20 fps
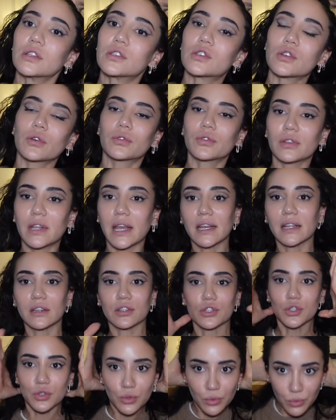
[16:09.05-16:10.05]
So today at the
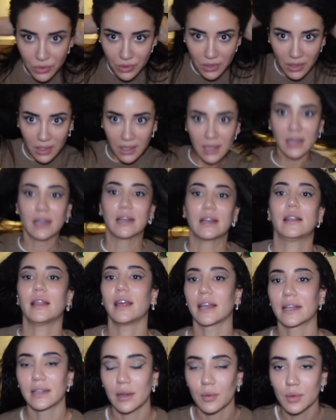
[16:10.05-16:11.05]
shoot,
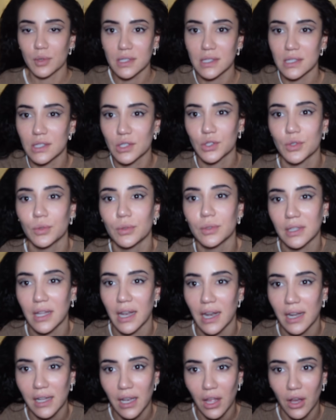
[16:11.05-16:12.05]
like, there was this suit that
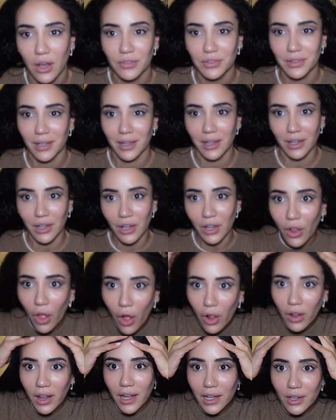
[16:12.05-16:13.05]
I loved.
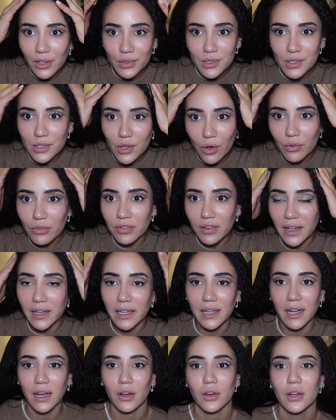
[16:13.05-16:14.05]
Lol, I look so
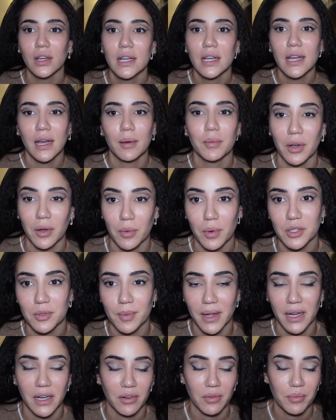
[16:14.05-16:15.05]
funny now. I'm gonna wash
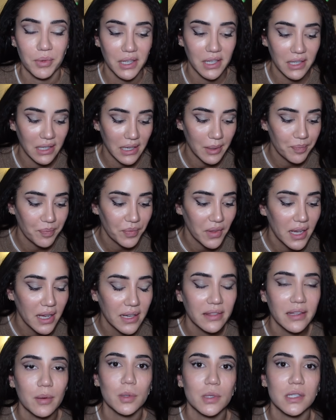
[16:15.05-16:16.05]
my hair immediately.
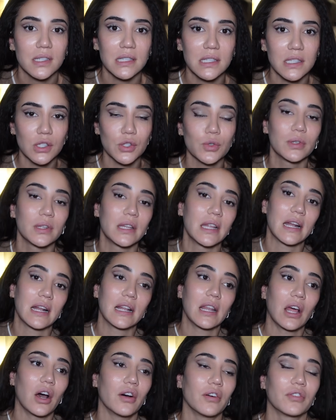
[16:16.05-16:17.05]
There was this suit that I
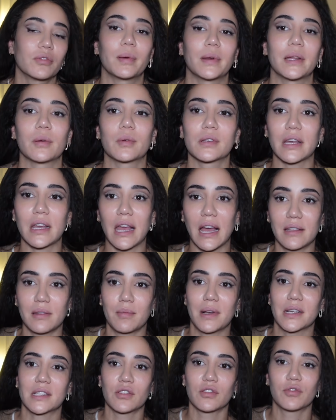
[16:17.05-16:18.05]
loved, but it, it had a
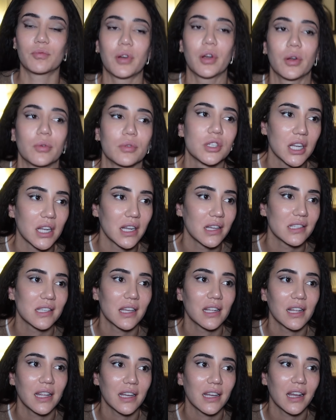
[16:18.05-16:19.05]
massive brooch, and I
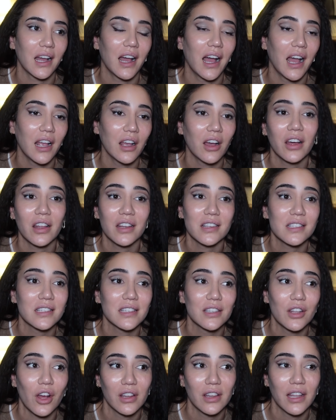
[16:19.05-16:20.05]
said, like, I
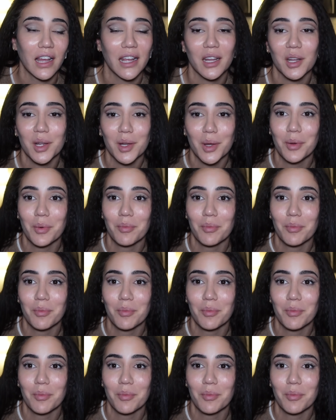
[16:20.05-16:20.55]
honestly don't like